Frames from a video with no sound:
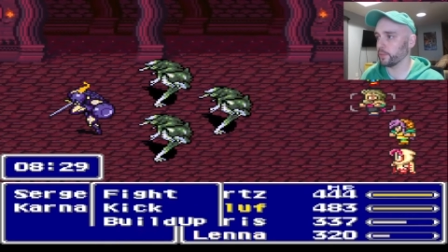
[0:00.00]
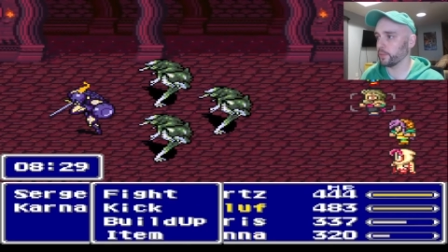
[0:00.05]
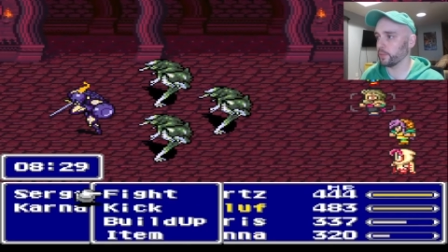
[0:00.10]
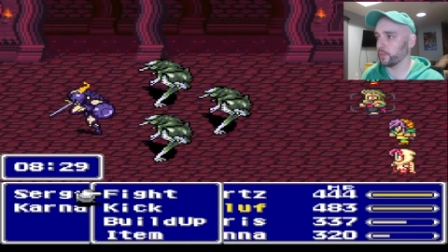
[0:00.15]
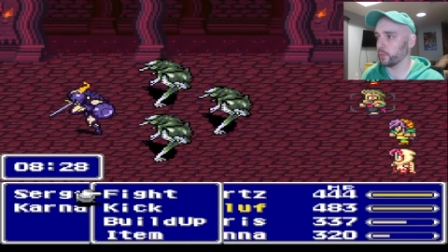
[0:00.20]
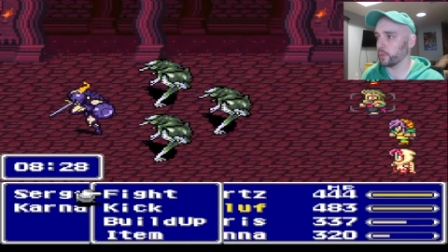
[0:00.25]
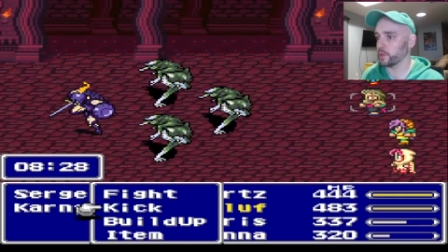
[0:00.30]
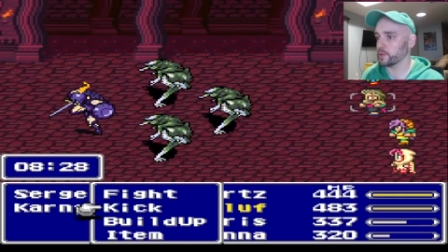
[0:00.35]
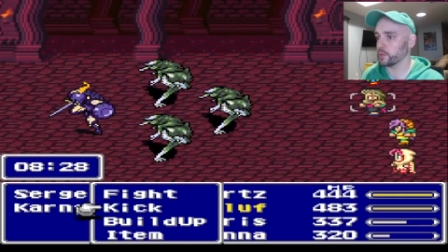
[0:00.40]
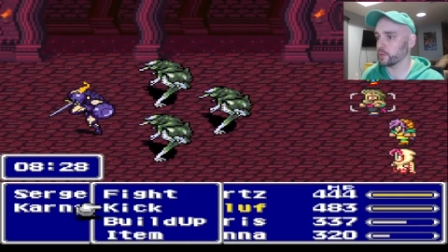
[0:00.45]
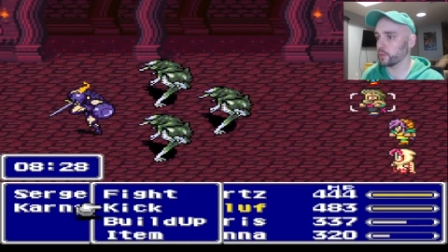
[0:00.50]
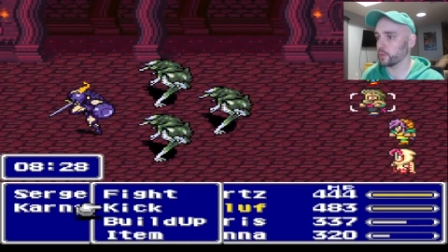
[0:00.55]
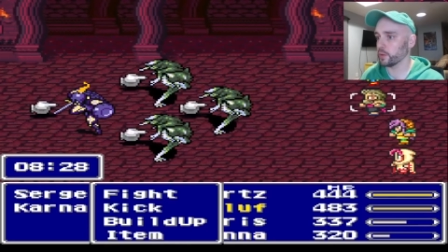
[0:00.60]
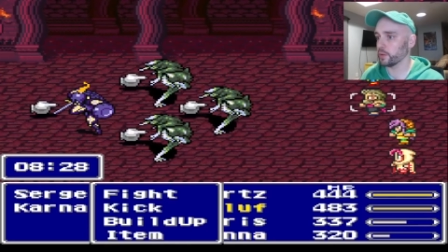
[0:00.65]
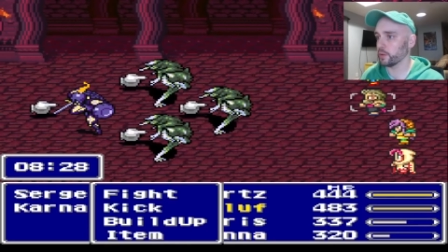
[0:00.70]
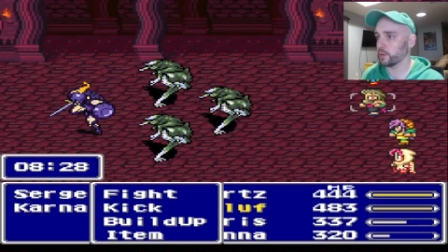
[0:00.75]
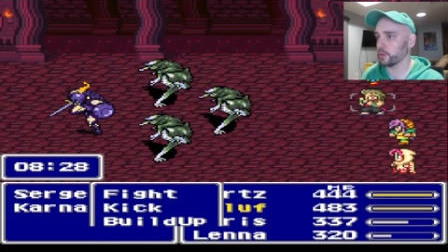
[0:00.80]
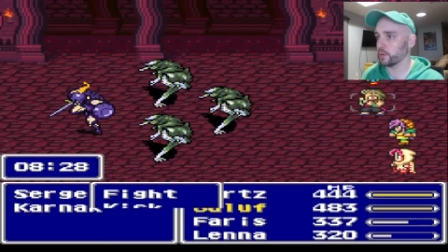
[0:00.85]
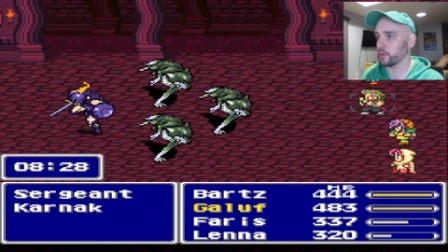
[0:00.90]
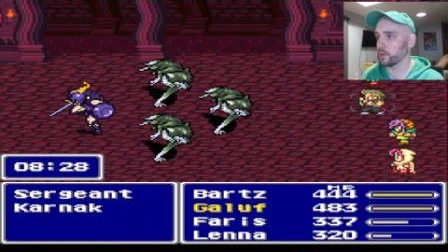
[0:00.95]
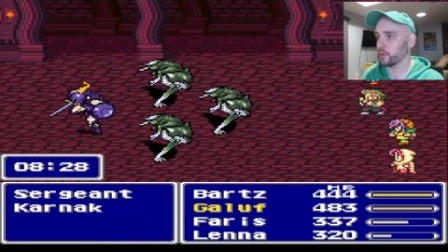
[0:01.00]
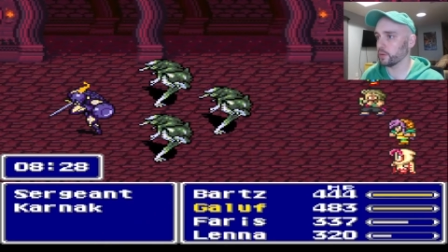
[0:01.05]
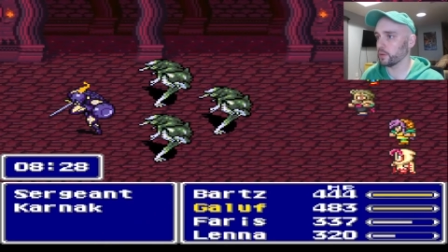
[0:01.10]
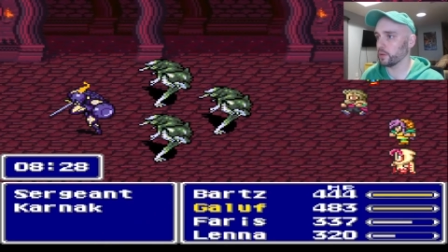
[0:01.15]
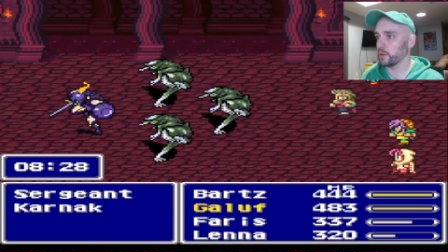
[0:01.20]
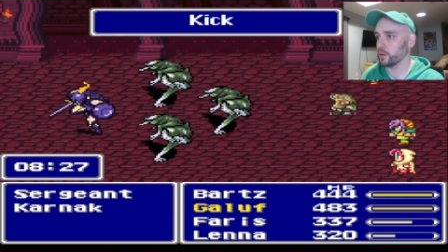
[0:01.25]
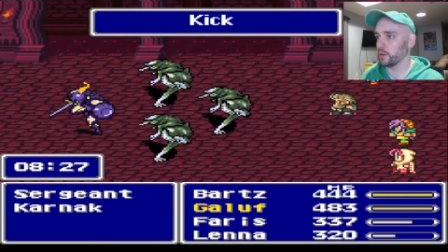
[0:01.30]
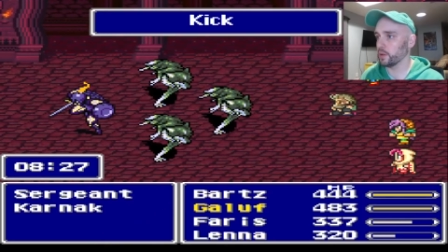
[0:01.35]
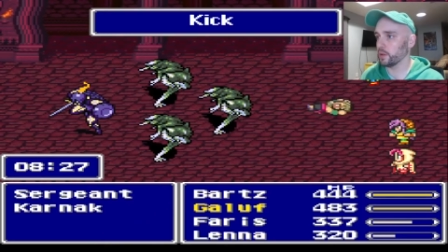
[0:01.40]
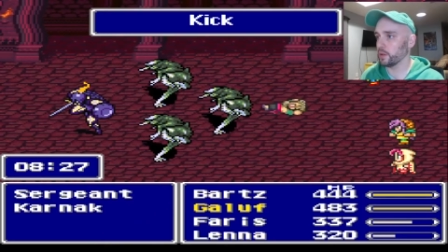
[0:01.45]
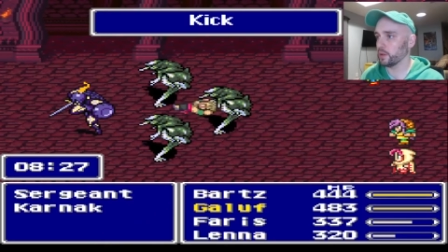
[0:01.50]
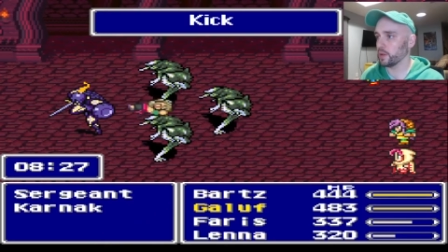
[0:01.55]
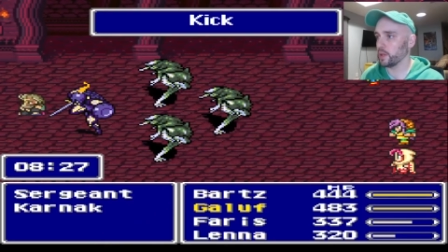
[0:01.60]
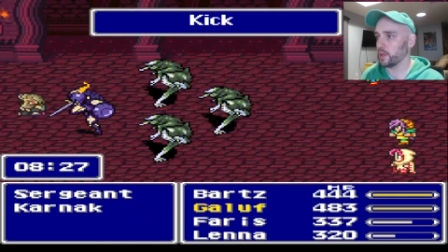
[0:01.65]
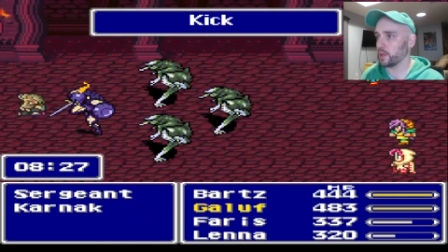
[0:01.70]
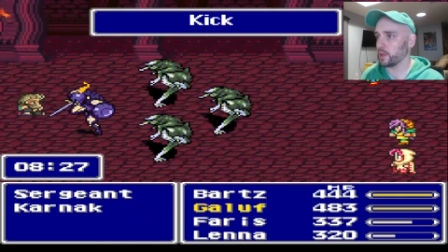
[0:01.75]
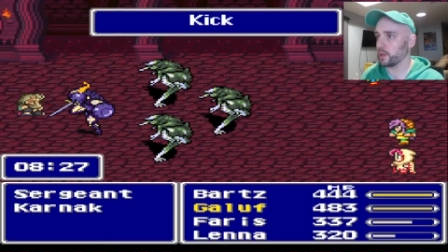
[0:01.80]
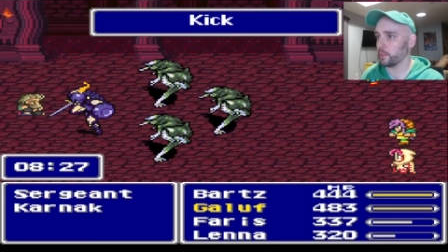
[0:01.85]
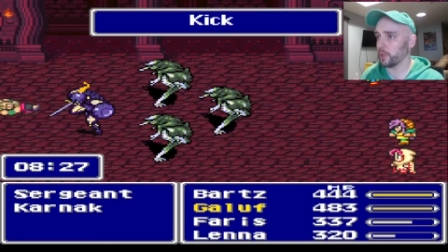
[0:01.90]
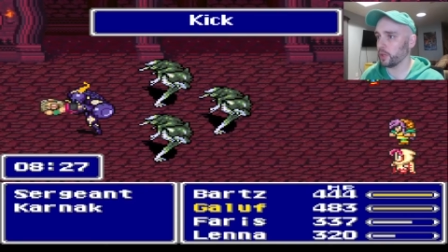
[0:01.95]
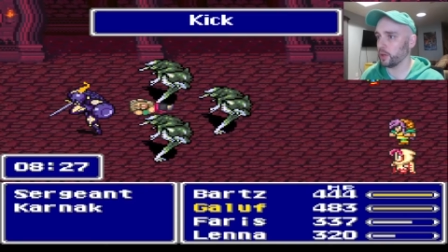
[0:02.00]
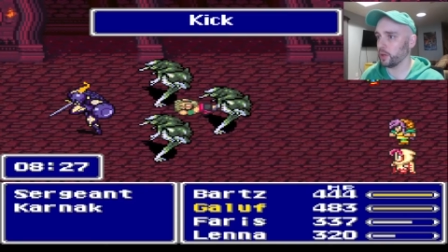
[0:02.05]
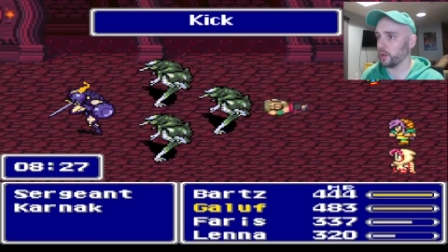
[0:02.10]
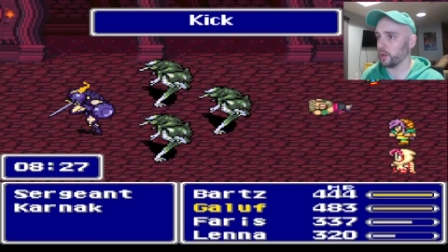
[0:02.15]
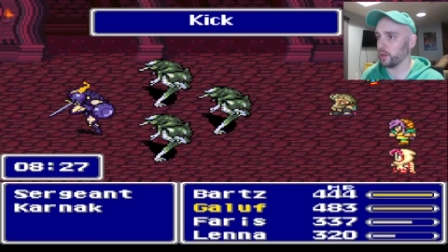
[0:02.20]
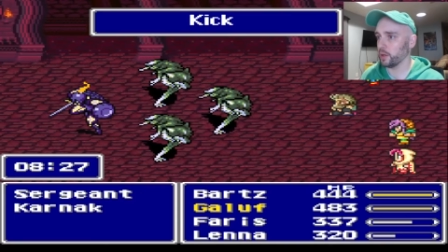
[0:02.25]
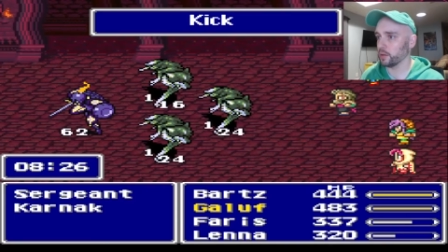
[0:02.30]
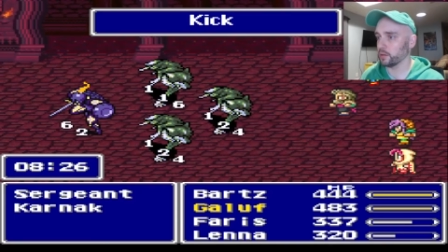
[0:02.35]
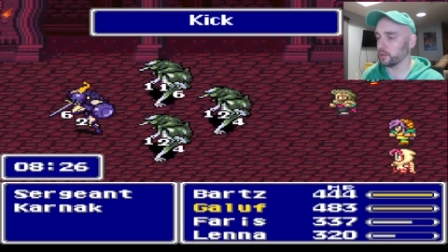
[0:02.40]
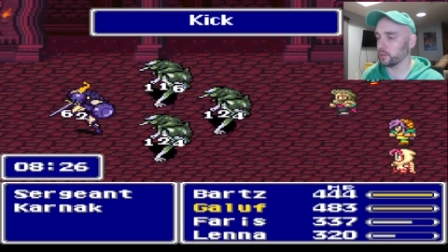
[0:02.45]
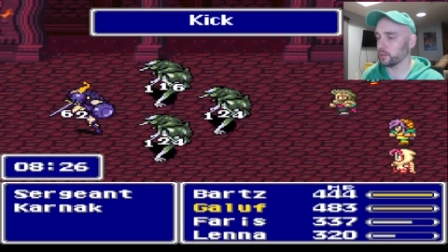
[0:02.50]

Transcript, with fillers: for what it's worth. Kick them all!